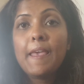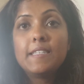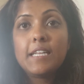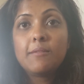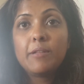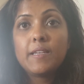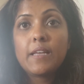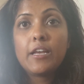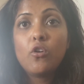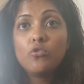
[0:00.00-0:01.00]
is at the place
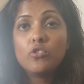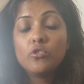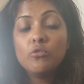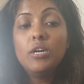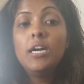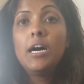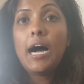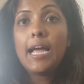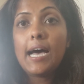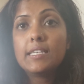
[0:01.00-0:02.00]
that I go to,
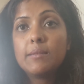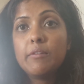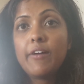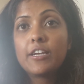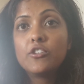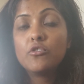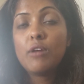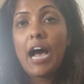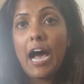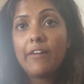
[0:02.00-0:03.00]
I ask them if I can
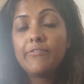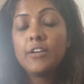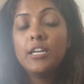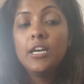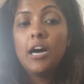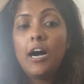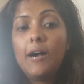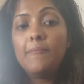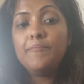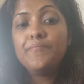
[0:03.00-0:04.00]
do half
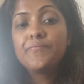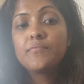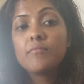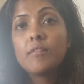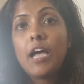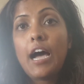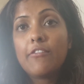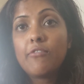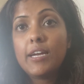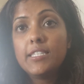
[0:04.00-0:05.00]

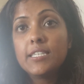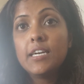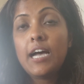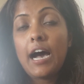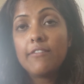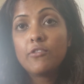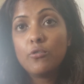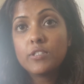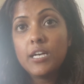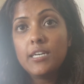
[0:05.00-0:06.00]
rice, half
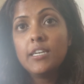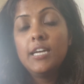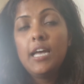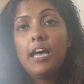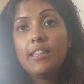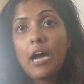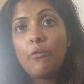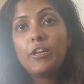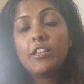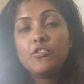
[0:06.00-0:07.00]
coleslaw. And
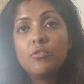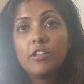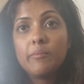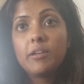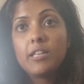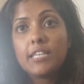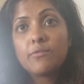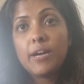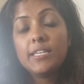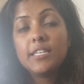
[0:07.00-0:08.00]
that way they do a little bit of
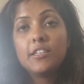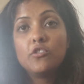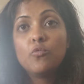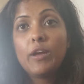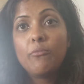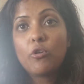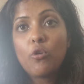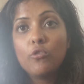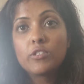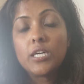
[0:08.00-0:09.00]
less rice and they do way more
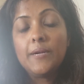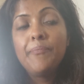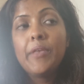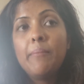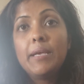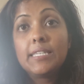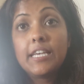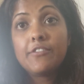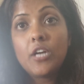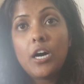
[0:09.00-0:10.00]
coleslaw.
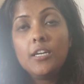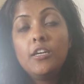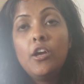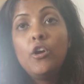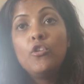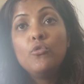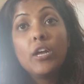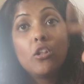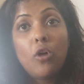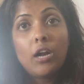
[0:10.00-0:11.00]
Because if not,
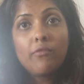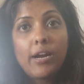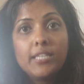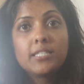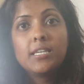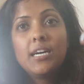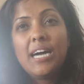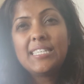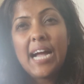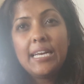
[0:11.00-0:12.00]
you get a lot of rice,
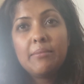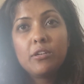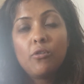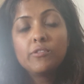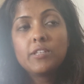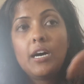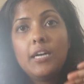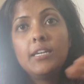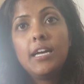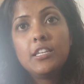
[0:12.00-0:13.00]
a tiny bit of
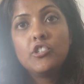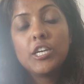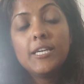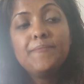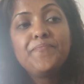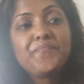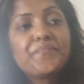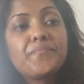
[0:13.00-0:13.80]
coleslaw, and then chicken.